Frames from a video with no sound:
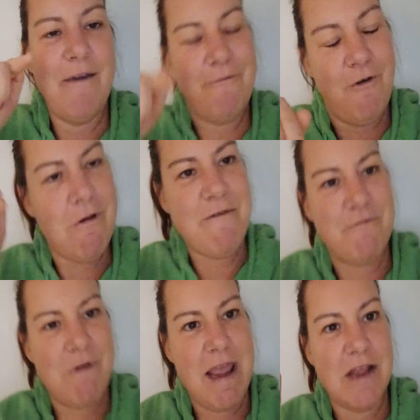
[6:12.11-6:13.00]
For
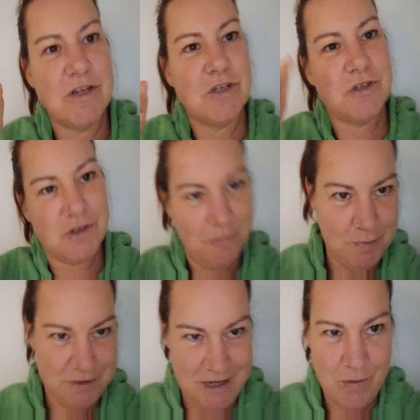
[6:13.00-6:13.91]
every
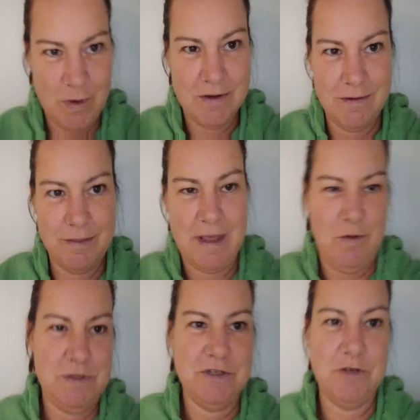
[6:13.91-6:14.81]
subsequent
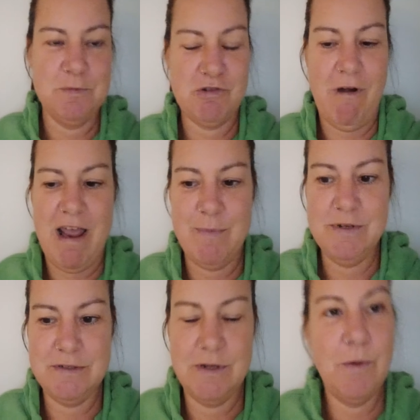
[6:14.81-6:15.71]
thousand
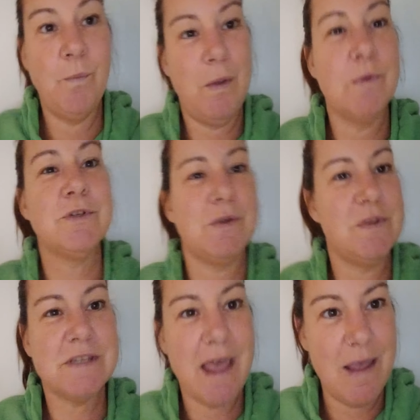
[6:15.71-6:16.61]
subscribers, we will do
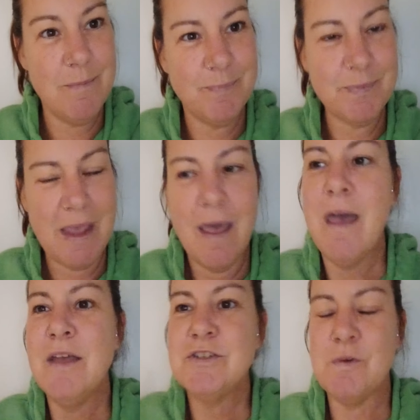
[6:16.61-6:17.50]
the same.
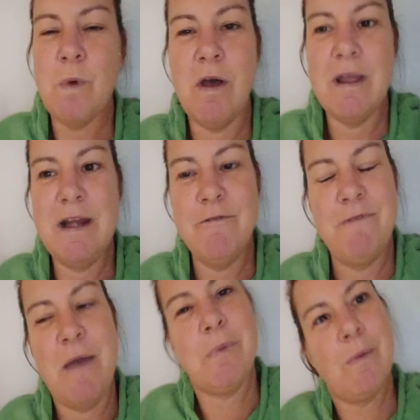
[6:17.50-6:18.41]
So what, in
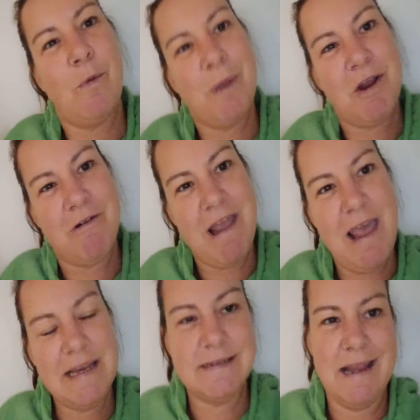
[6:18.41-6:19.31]
effect, we will be
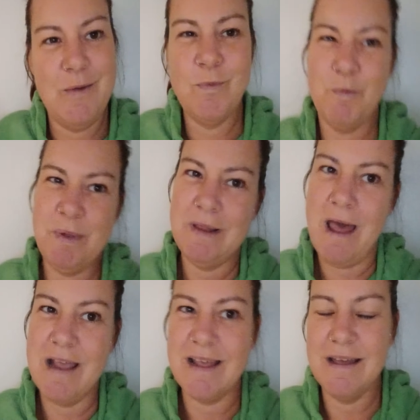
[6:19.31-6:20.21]
creating will be
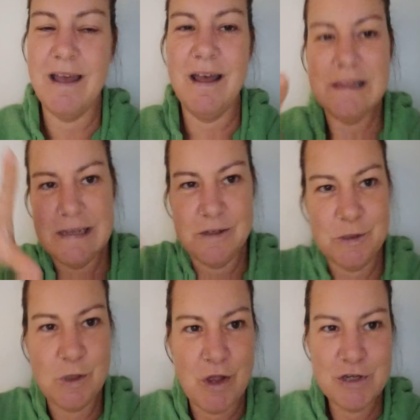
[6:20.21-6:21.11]
like a
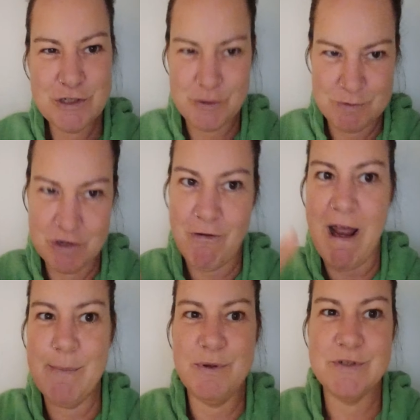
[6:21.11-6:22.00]
little
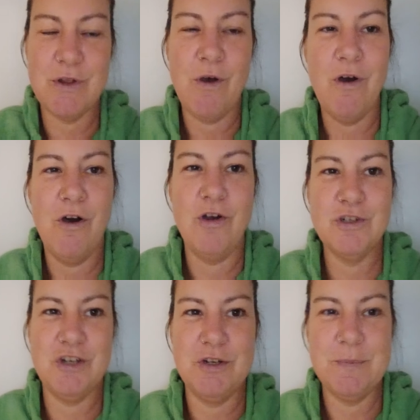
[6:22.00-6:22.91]
subscribers
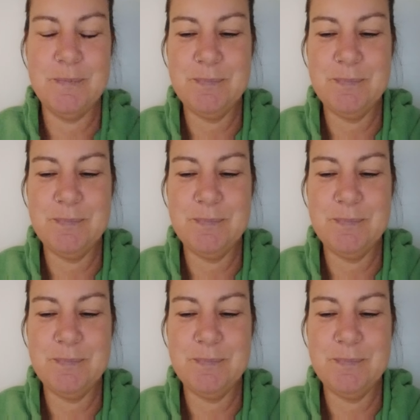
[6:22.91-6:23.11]
orchard.